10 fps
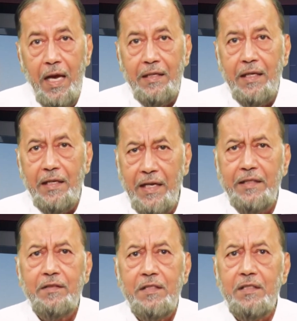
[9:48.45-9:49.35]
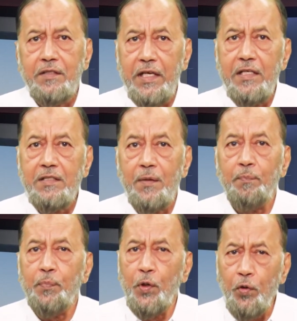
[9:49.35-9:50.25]
and in it is a
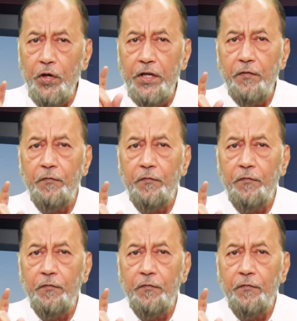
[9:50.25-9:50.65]
purity